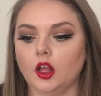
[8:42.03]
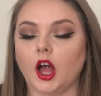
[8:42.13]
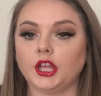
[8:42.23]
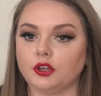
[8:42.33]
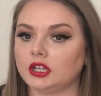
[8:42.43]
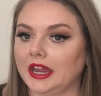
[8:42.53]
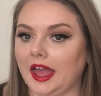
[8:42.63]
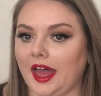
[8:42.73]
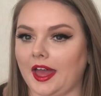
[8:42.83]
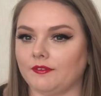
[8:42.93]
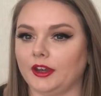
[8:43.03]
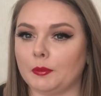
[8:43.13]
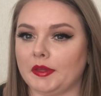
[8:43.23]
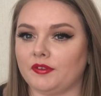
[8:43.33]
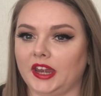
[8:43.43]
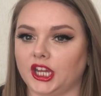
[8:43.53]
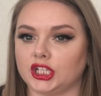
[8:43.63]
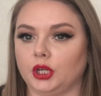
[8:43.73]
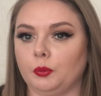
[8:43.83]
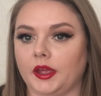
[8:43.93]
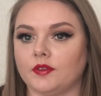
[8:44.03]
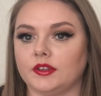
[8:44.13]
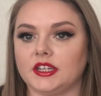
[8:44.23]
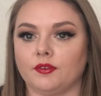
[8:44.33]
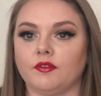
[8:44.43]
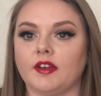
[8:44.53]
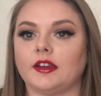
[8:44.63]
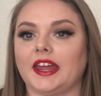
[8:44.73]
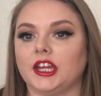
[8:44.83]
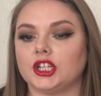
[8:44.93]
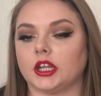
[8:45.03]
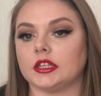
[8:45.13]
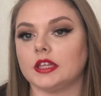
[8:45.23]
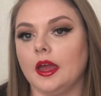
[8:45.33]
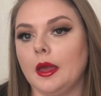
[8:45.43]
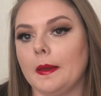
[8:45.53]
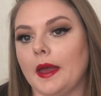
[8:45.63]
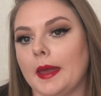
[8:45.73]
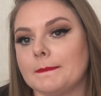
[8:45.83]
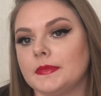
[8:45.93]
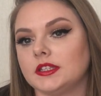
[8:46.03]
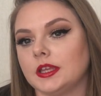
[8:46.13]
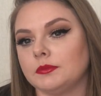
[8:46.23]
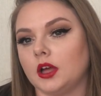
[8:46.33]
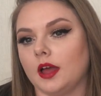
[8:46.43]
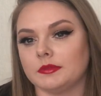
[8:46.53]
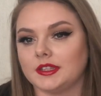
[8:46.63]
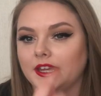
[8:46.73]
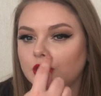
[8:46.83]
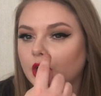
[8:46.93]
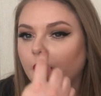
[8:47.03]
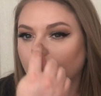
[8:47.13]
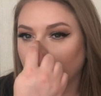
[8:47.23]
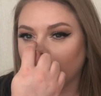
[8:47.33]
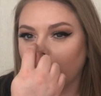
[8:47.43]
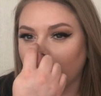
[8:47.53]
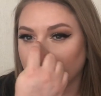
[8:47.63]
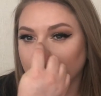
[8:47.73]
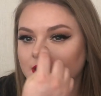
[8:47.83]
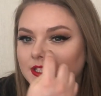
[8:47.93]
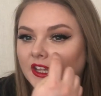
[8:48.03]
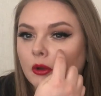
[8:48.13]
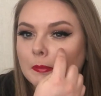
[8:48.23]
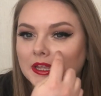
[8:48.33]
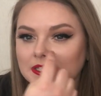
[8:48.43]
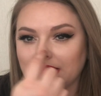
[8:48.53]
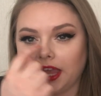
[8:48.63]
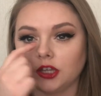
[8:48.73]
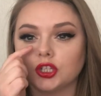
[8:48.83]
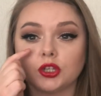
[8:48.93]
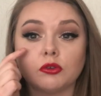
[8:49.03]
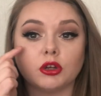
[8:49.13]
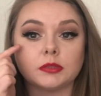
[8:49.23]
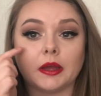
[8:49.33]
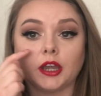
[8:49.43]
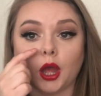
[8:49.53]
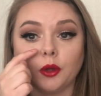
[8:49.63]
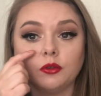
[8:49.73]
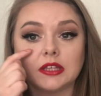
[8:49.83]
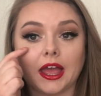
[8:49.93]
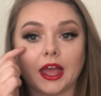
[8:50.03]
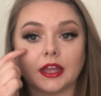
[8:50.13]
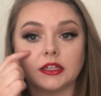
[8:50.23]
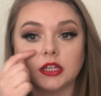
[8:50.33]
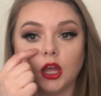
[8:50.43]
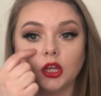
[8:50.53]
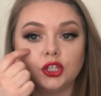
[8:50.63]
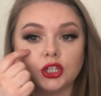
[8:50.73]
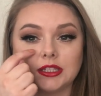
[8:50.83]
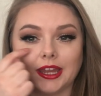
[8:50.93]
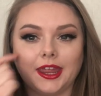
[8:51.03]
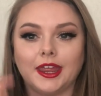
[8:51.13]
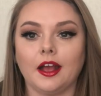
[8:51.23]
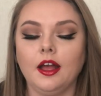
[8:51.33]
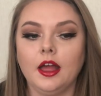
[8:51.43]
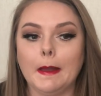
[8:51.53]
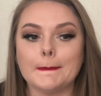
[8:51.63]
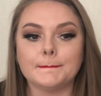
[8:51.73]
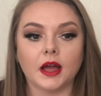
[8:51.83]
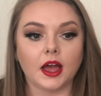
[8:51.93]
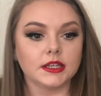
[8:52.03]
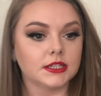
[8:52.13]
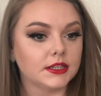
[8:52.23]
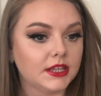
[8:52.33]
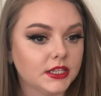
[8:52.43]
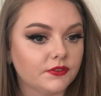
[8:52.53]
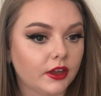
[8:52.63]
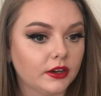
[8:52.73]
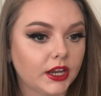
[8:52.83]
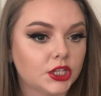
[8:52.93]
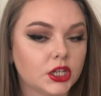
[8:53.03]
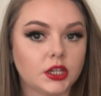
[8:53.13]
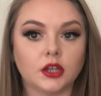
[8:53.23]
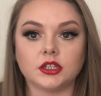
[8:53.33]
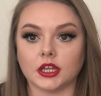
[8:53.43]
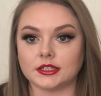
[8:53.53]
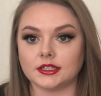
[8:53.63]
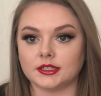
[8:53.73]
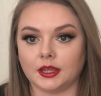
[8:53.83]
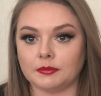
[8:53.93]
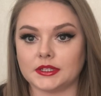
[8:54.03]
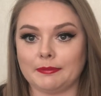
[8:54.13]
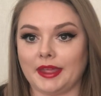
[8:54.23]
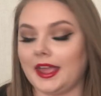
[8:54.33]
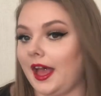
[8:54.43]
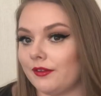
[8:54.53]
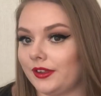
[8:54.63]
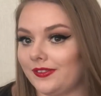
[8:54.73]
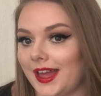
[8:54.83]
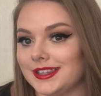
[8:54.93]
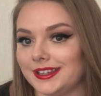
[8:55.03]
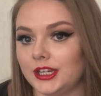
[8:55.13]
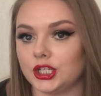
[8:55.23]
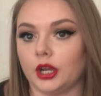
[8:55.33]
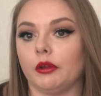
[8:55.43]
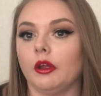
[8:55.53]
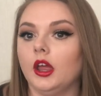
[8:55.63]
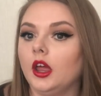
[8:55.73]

I usually have a little bit of an issue with different foundations. Sometimes they don't kind of sit on my skin, just across my nose and just here. But this foundation doesn't seem to be having that issue.